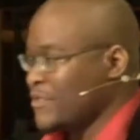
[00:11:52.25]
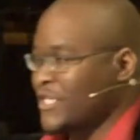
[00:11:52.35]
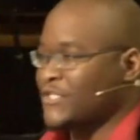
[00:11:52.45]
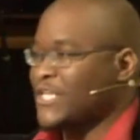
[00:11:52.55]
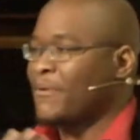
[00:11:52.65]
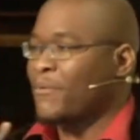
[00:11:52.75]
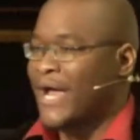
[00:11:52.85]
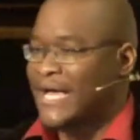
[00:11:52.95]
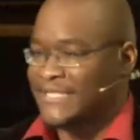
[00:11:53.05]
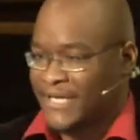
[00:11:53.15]
was just
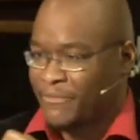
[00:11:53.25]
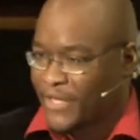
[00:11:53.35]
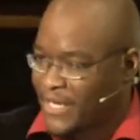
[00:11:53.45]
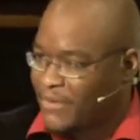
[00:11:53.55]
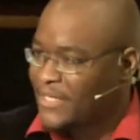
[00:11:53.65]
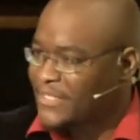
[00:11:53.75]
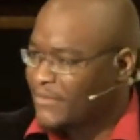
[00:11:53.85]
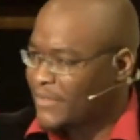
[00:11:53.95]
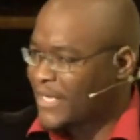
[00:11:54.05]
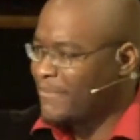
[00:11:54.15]
summarizing. He went here and he
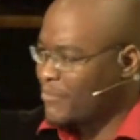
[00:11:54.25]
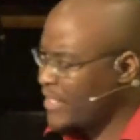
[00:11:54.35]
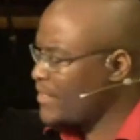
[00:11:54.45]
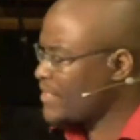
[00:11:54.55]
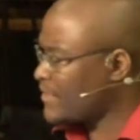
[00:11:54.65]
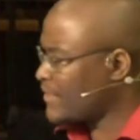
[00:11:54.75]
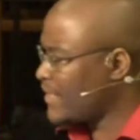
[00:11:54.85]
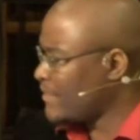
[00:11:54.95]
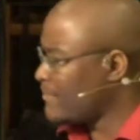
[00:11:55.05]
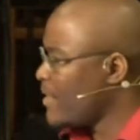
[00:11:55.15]
taught the kingdom. He went here and he taught the
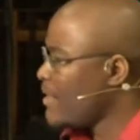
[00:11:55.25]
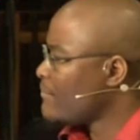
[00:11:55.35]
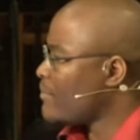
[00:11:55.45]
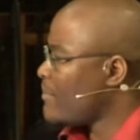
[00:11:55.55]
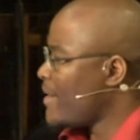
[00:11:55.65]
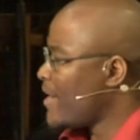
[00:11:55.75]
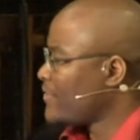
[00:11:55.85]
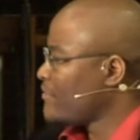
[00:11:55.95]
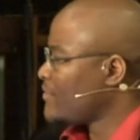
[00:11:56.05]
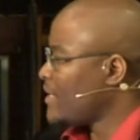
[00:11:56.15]
kingdom. But what
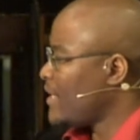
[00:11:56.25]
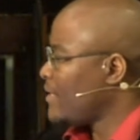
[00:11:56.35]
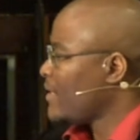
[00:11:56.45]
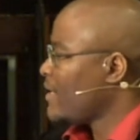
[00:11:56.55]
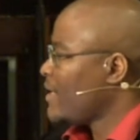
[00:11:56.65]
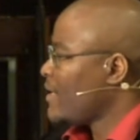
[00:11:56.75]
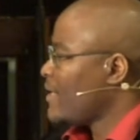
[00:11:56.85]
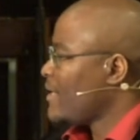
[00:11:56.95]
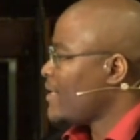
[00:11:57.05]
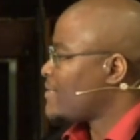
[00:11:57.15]
Matthew did
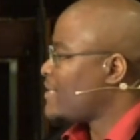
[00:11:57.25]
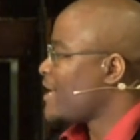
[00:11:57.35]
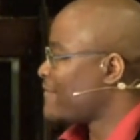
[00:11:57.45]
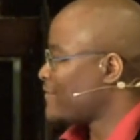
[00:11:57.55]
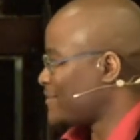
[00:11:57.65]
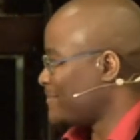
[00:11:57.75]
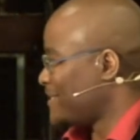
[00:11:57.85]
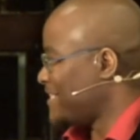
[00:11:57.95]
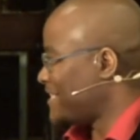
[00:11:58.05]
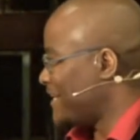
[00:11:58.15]
is he gave us some
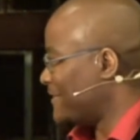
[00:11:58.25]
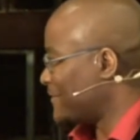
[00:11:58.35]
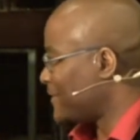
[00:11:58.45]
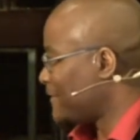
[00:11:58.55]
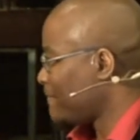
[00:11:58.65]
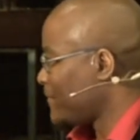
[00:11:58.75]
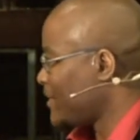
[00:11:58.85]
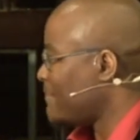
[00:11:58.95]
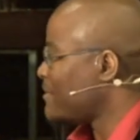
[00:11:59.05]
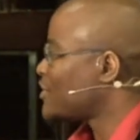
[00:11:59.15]
details.
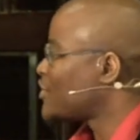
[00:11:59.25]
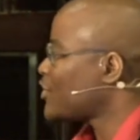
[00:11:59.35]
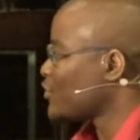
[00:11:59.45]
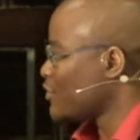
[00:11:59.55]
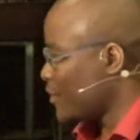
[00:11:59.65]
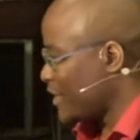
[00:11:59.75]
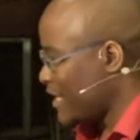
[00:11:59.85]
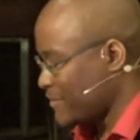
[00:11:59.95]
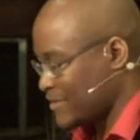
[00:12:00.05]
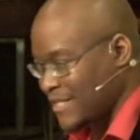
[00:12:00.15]
Let me show you what
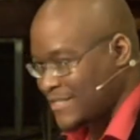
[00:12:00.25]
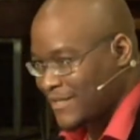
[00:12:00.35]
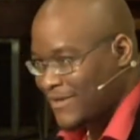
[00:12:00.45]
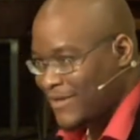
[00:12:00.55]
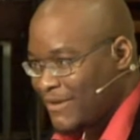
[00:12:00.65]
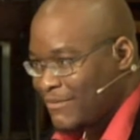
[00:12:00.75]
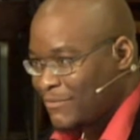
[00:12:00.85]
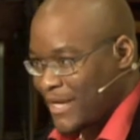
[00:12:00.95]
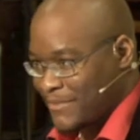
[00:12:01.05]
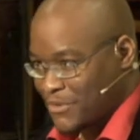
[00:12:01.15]
he was teaching
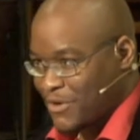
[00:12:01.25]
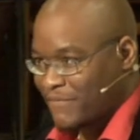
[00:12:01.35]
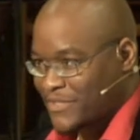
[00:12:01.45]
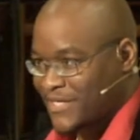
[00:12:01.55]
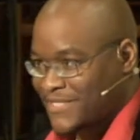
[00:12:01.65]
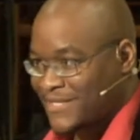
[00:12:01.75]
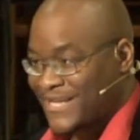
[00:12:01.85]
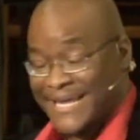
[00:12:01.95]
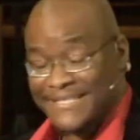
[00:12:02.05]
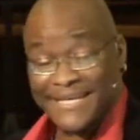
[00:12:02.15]
when he was going from city to city.
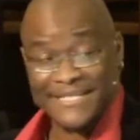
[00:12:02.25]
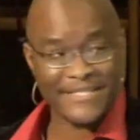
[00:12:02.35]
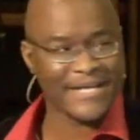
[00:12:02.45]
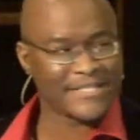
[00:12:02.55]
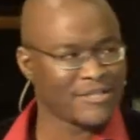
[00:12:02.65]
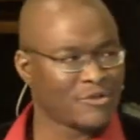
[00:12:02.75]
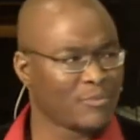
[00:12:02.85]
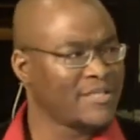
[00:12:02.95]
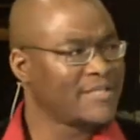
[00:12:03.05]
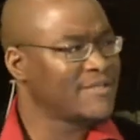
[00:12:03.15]
Now, that's not to say that Jesus
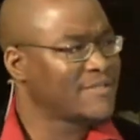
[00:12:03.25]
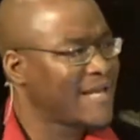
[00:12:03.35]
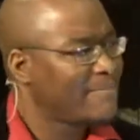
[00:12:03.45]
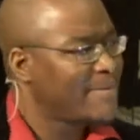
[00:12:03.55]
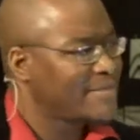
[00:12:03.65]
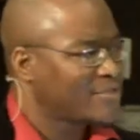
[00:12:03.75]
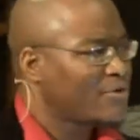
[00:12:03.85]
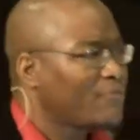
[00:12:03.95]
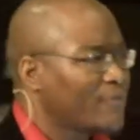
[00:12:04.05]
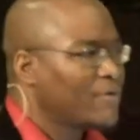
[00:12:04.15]
was teaching the same message
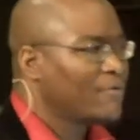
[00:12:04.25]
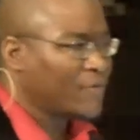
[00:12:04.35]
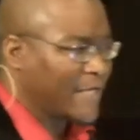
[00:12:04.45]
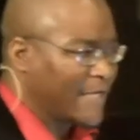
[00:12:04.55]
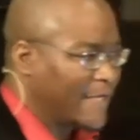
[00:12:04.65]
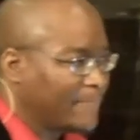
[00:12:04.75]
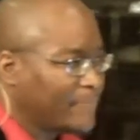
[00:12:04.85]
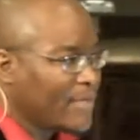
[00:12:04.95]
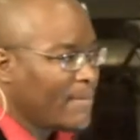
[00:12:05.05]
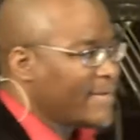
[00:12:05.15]
over and over again,
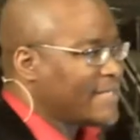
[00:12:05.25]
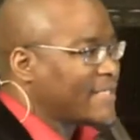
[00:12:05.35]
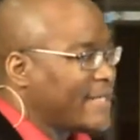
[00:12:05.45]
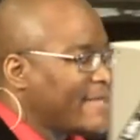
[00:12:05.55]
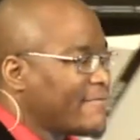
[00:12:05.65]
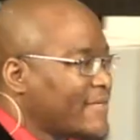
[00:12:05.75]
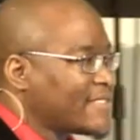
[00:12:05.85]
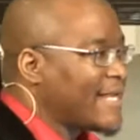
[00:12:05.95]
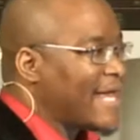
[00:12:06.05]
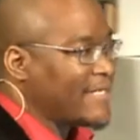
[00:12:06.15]
but it's to give
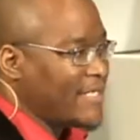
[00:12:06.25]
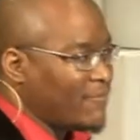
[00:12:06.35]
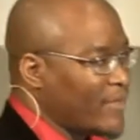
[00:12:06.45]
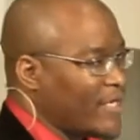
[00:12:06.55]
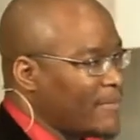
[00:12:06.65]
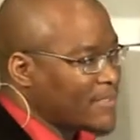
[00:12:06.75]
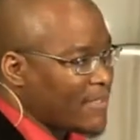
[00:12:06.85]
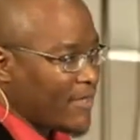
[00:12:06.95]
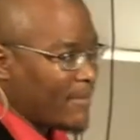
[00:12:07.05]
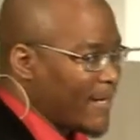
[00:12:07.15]
us an idea of what he was
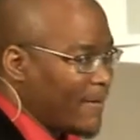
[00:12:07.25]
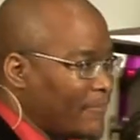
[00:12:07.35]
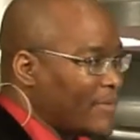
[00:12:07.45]
talking about.